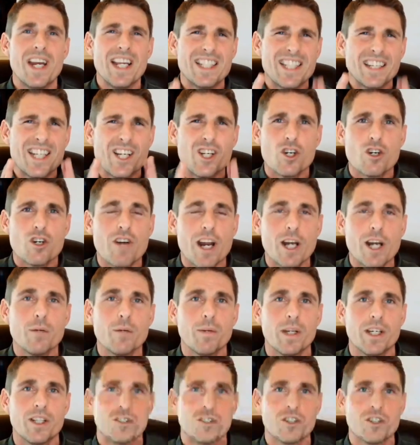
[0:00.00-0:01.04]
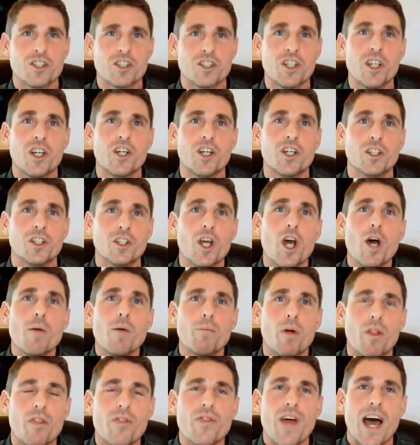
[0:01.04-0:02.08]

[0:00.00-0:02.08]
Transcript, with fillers: It's incredibly uncertain, but